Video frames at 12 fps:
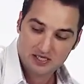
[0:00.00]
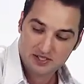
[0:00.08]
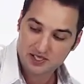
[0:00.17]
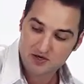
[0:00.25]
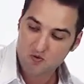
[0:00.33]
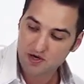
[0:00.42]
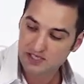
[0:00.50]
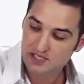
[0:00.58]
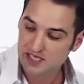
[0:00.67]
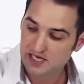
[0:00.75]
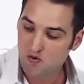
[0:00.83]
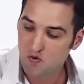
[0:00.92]
So you want to
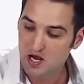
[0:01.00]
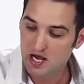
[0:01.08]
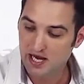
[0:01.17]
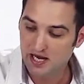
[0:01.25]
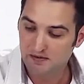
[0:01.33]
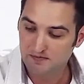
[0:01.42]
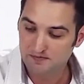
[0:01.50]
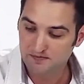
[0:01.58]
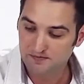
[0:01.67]
stay away